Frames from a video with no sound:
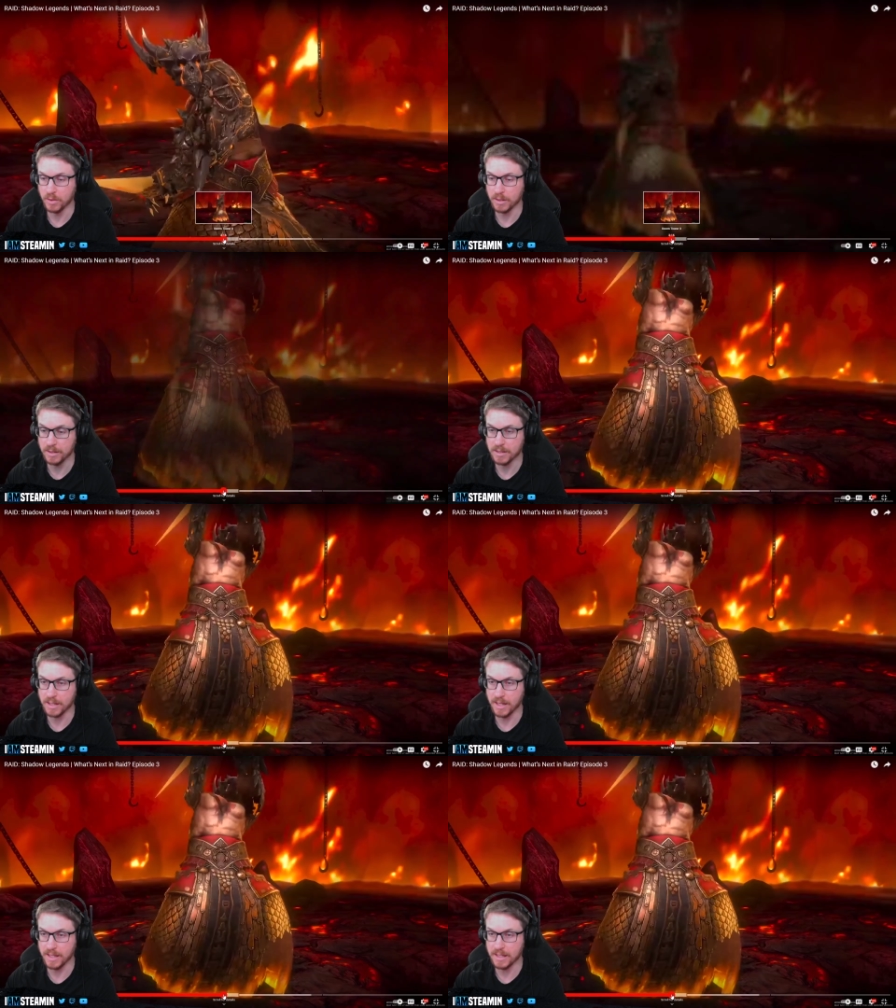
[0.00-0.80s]
look at this
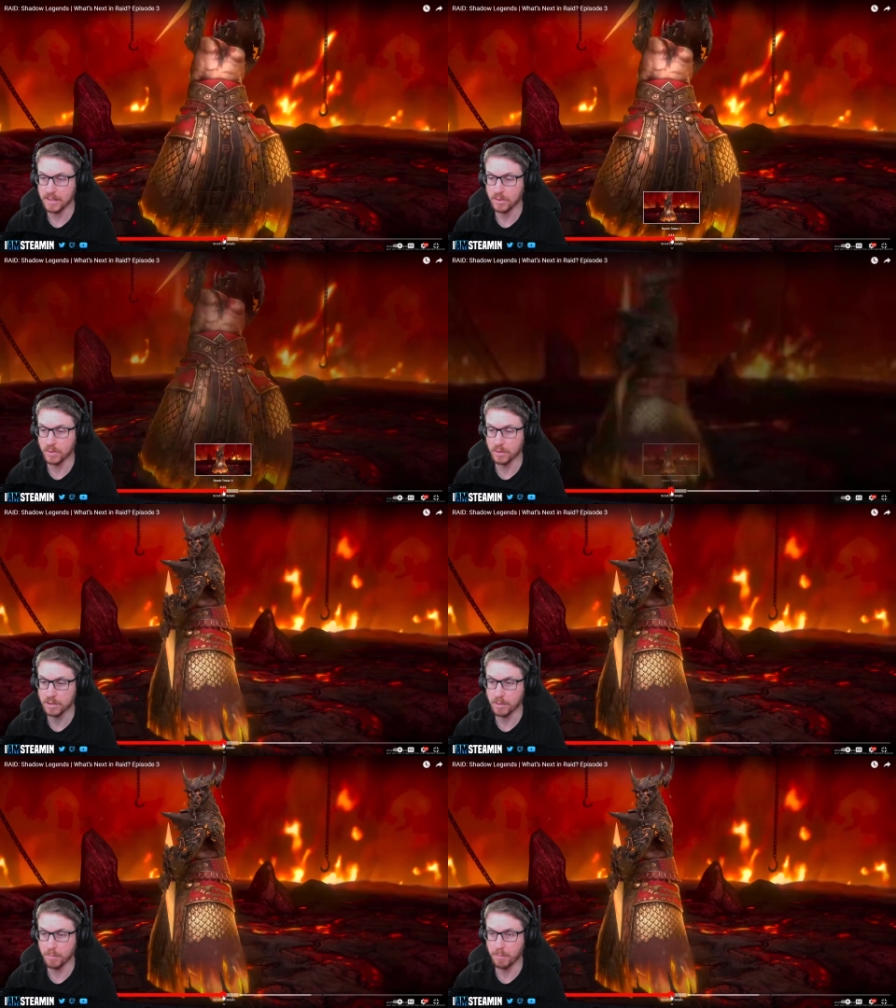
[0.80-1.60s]
guy. He
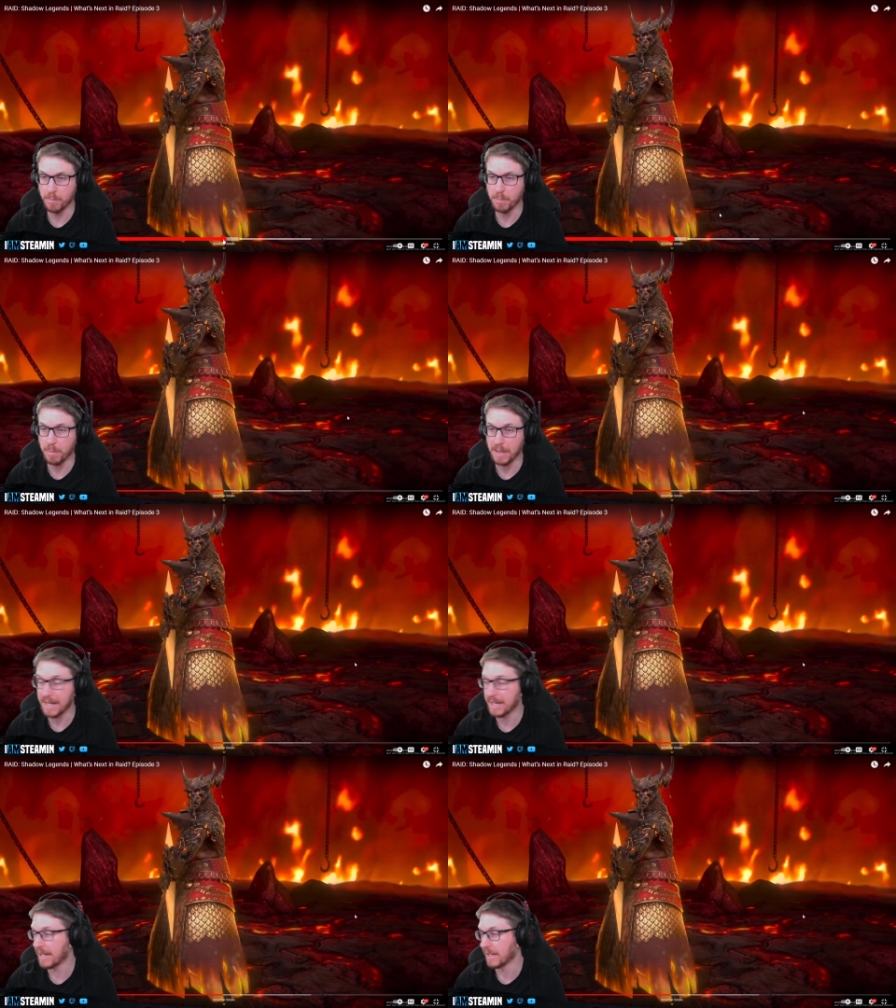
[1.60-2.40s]
looks
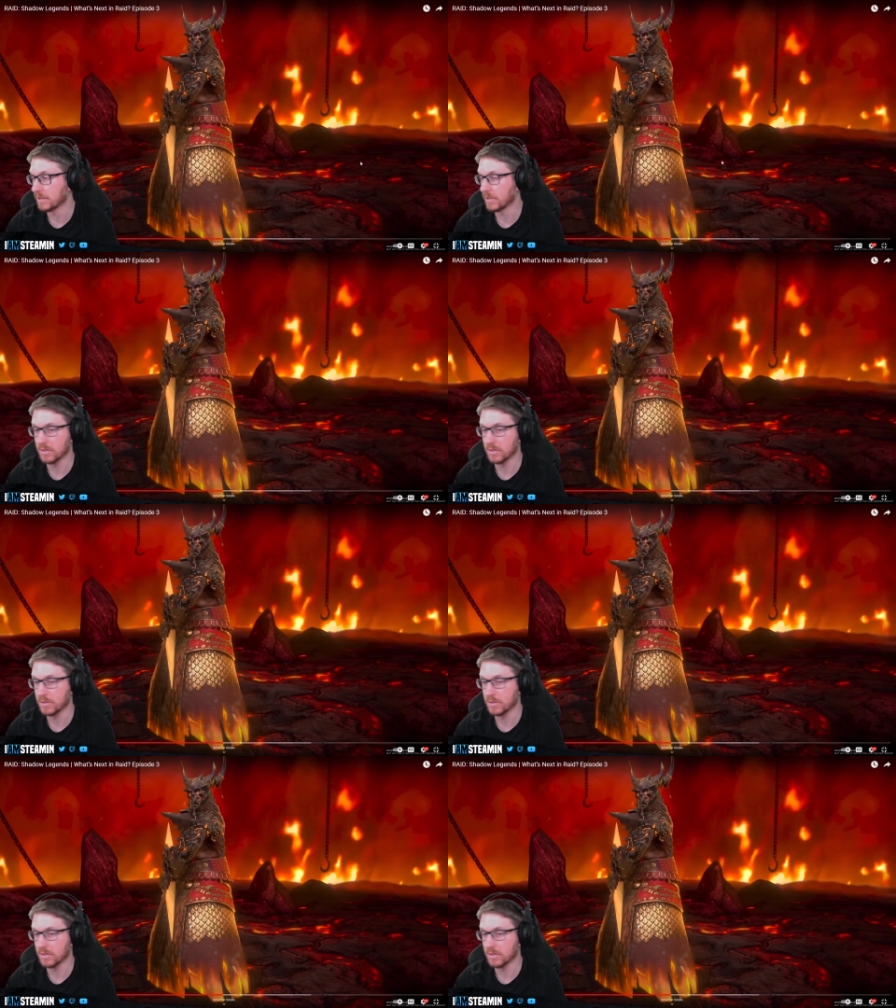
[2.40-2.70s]
badass.